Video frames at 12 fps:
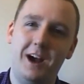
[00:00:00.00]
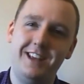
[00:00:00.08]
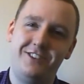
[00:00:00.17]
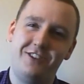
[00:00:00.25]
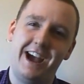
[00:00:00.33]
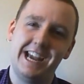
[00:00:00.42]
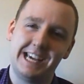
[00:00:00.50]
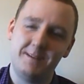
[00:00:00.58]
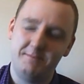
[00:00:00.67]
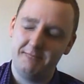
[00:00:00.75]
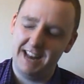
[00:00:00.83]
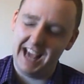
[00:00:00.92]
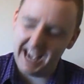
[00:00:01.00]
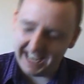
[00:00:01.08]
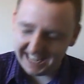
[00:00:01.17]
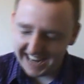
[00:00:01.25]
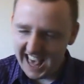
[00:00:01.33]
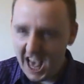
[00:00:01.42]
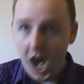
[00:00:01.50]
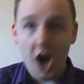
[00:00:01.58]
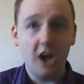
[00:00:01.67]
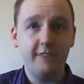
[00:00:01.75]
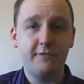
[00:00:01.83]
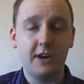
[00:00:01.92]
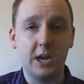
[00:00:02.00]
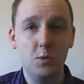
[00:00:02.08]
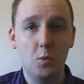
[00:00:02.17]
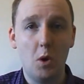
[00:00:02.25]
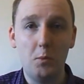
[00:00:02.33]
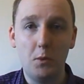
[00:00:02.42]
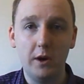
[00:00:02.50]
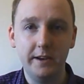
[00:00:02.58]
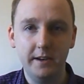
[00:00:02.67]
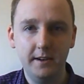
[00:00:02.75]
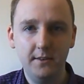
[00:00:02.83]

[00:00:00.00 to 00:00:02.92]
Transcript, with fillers: White Dragon. I fucking want one.